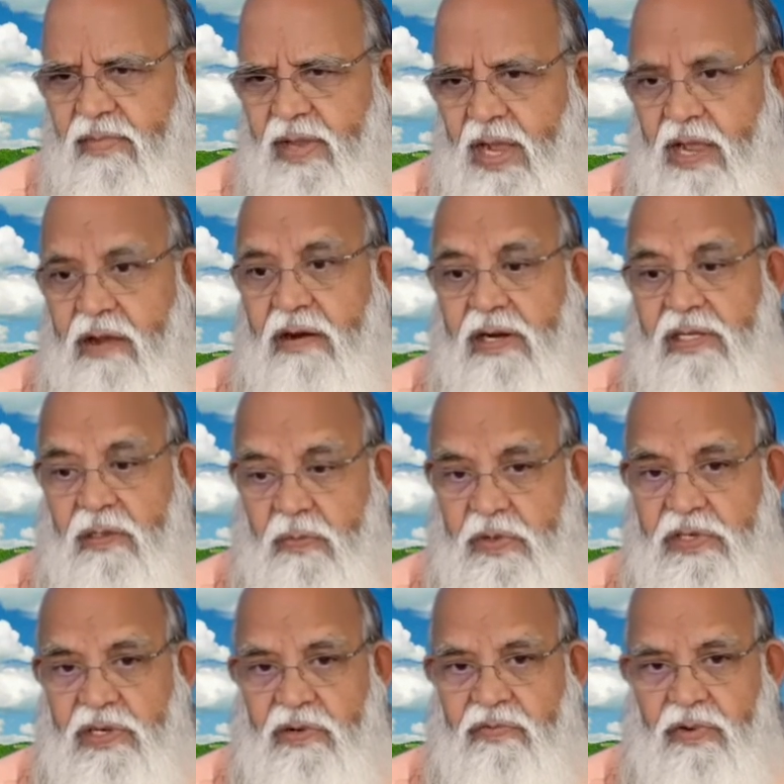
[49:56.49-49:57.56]
I heard
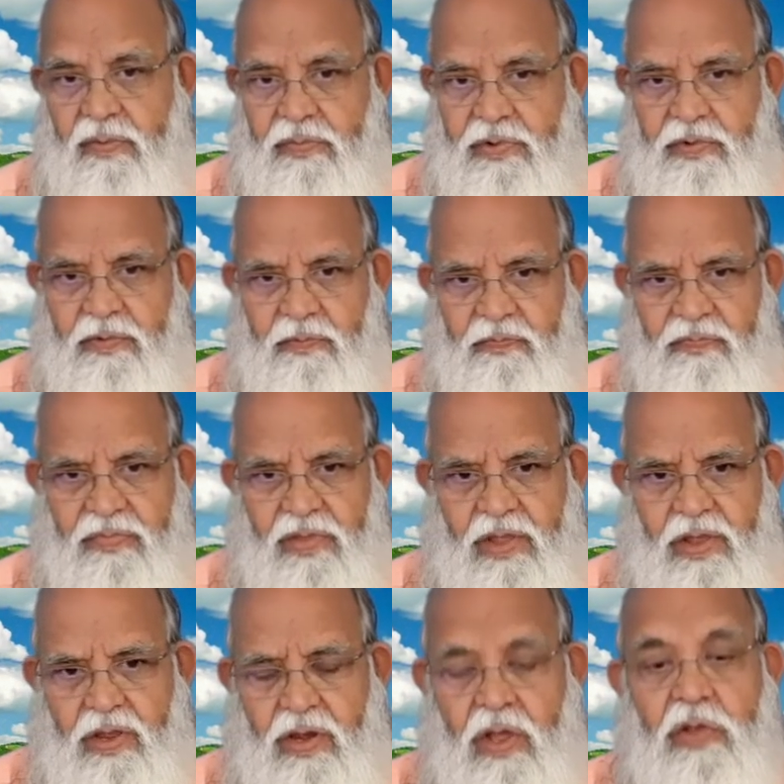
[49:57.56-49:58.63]
sufficient from you.
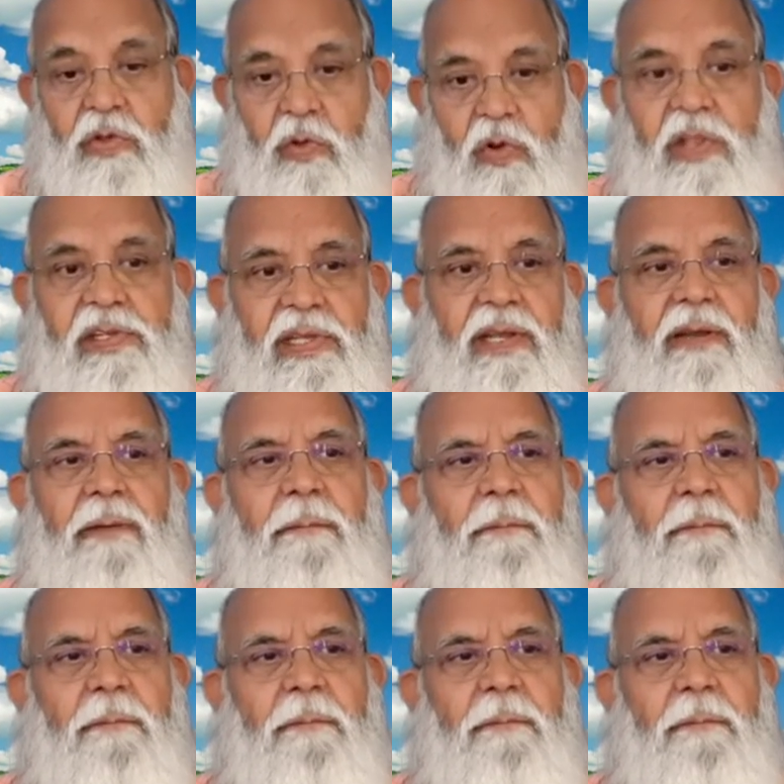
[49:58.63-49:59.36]
Now you listen.